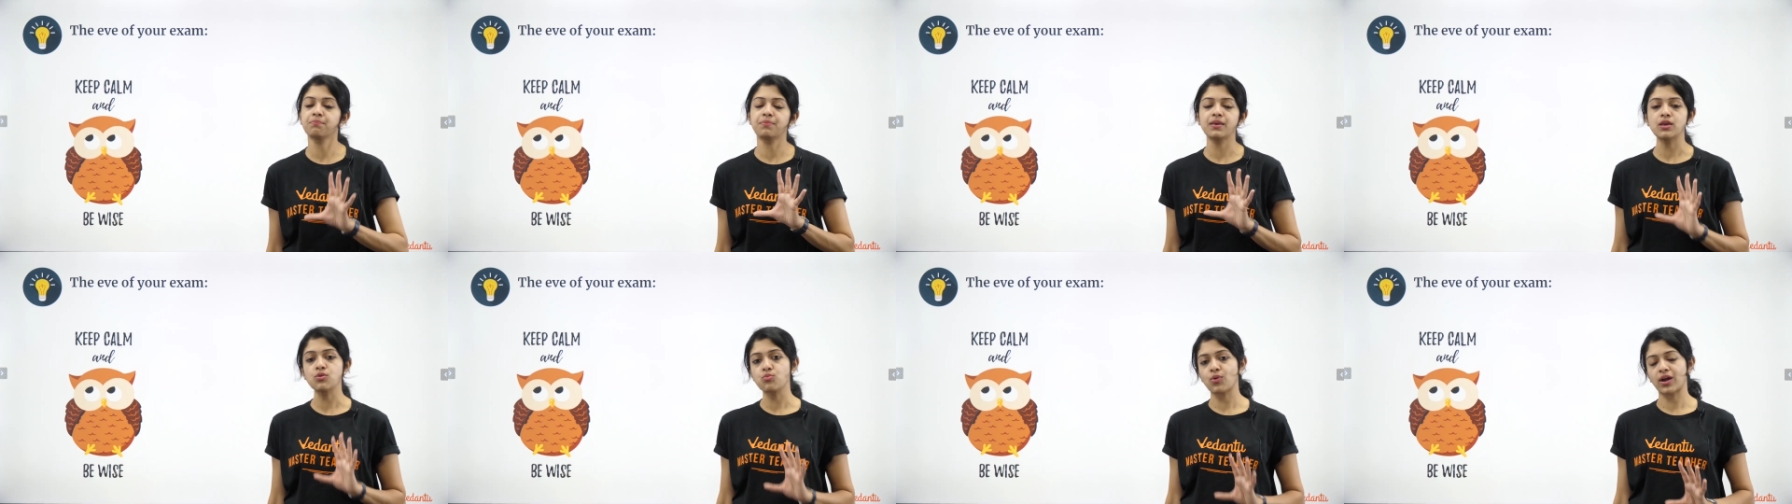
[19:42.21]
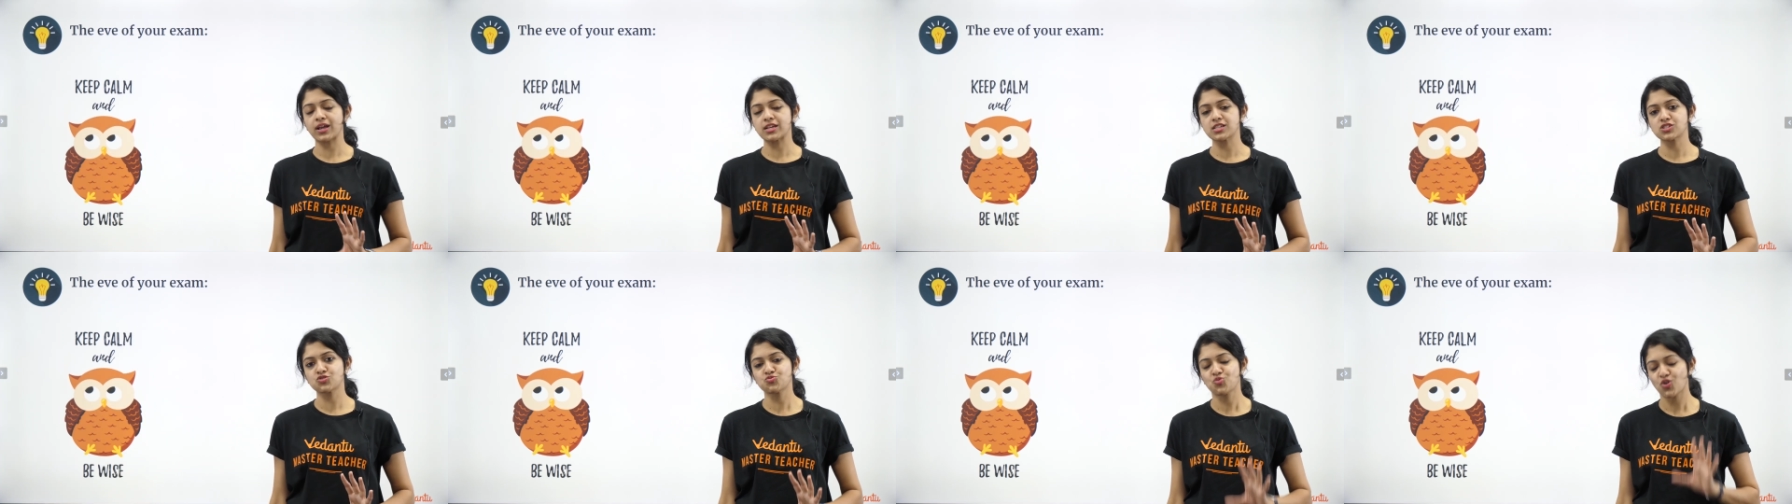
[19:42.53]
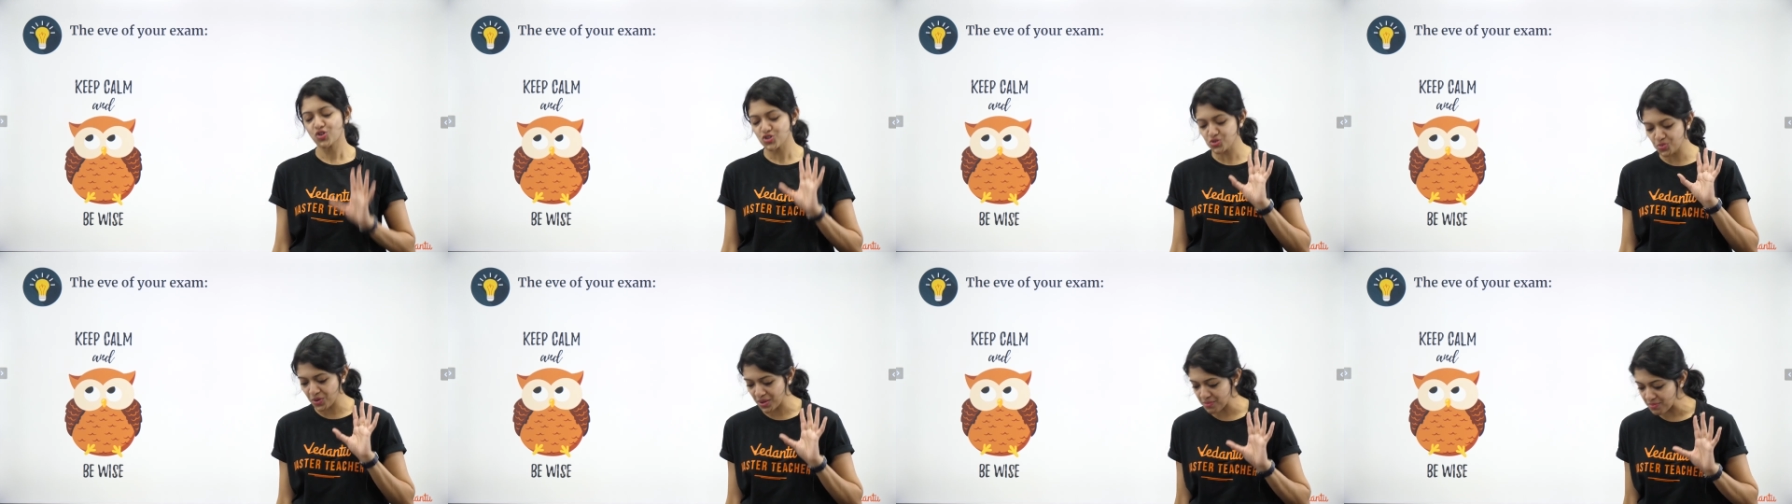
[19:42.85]
be wise.
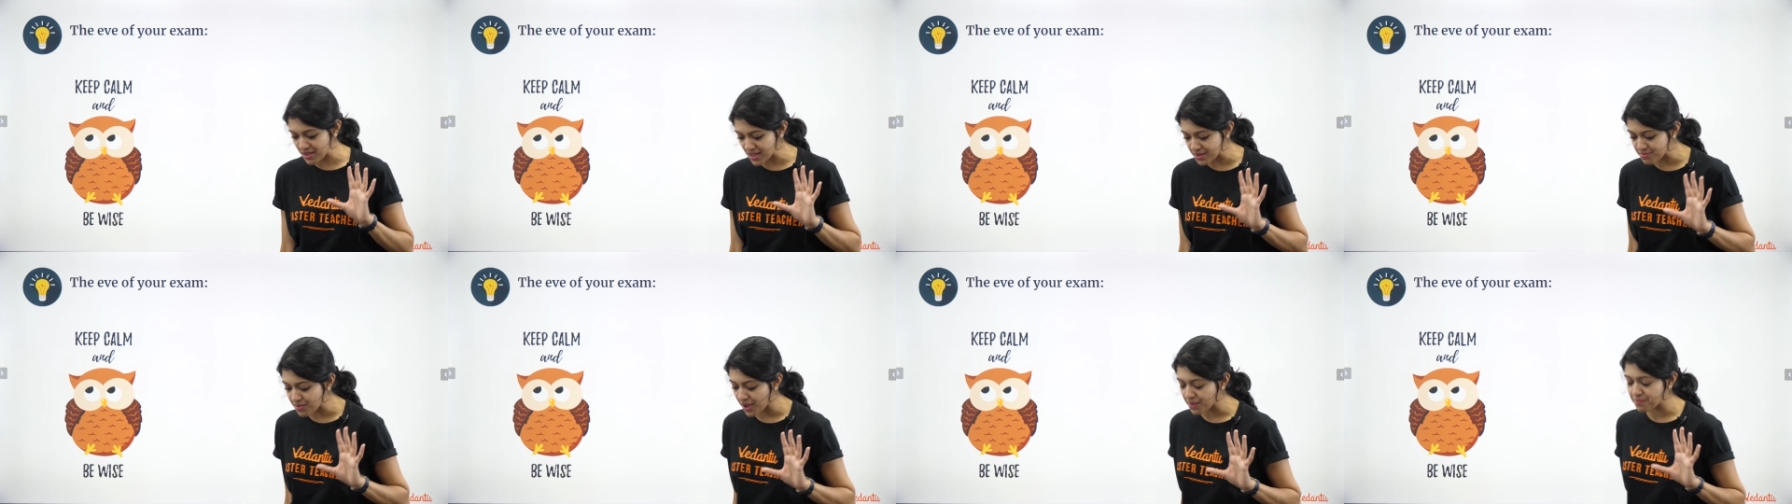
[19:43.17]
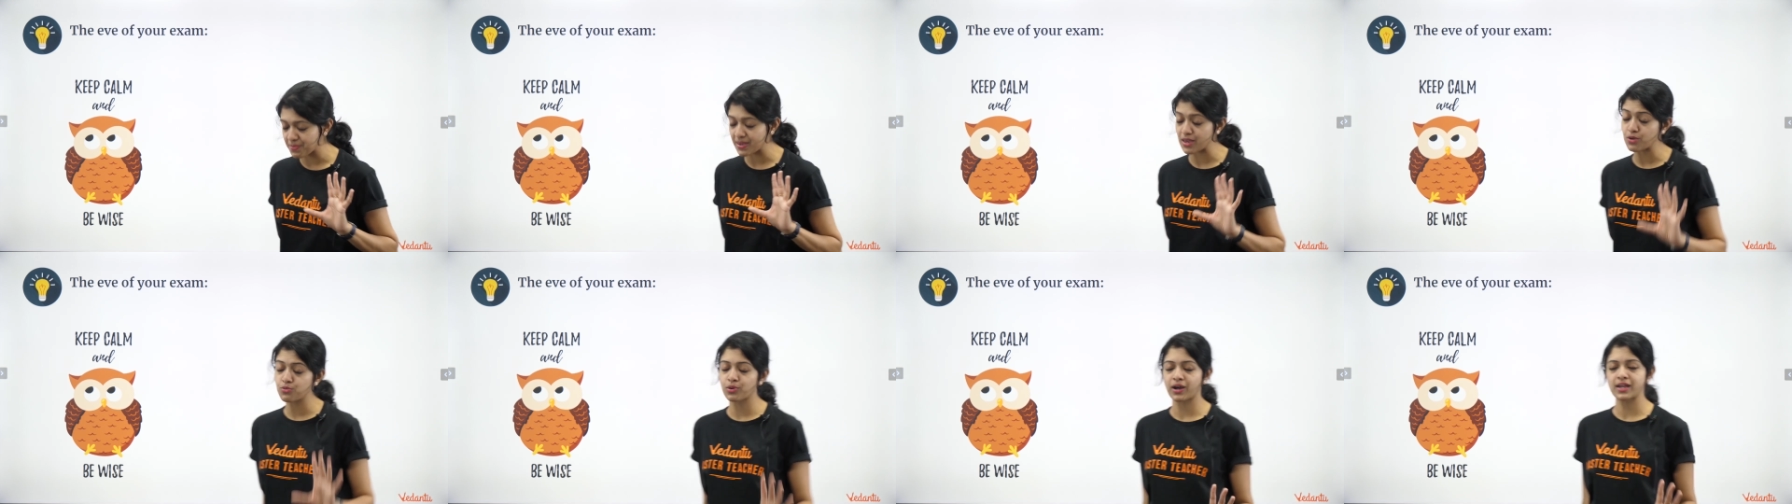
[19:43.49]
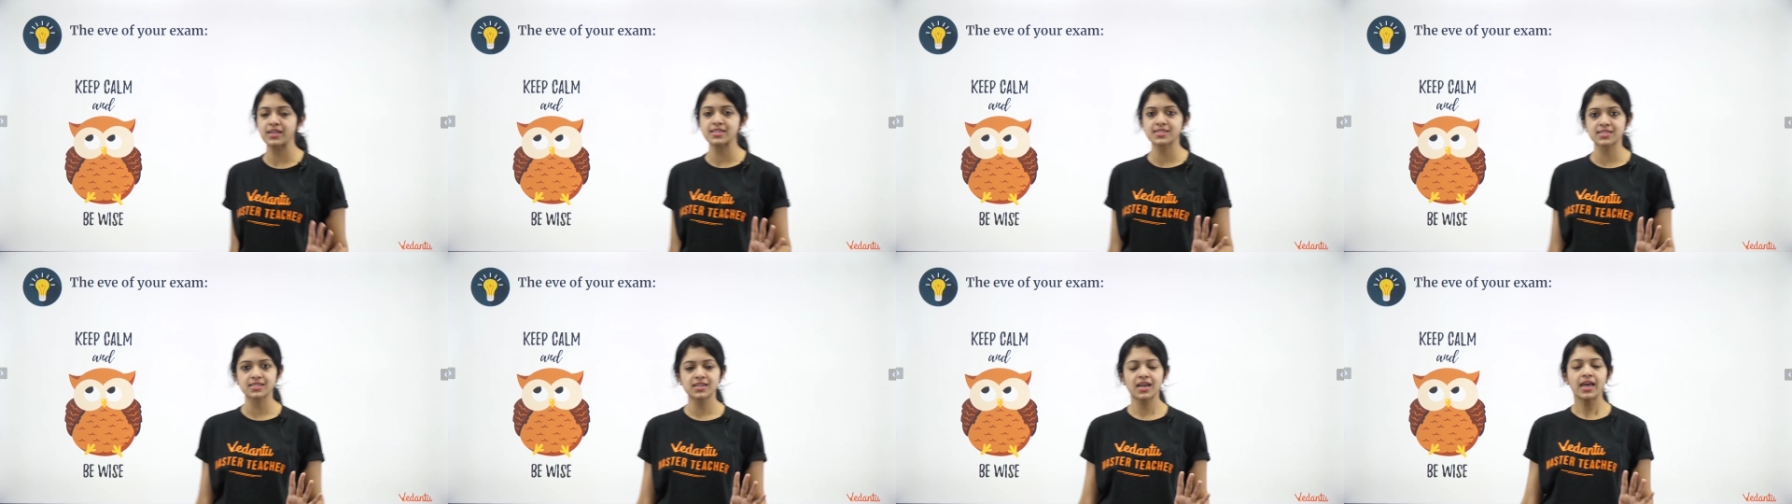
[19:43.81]
What do I mean by be
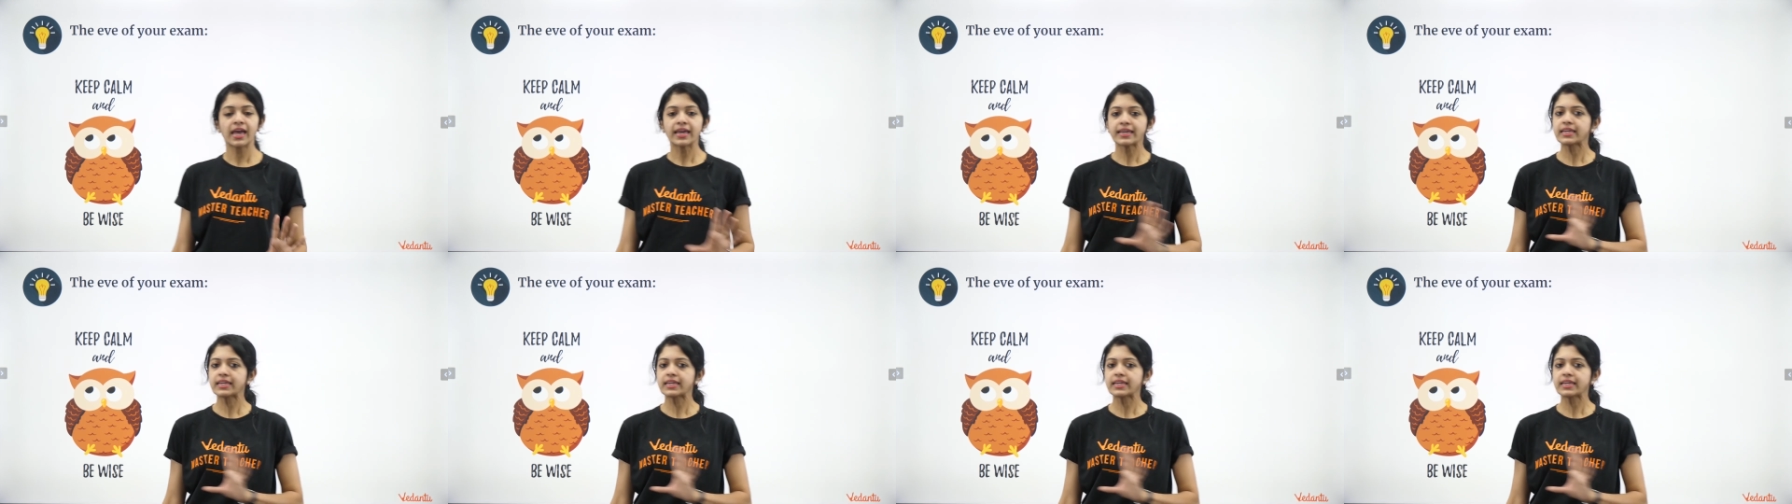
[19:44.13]
wise?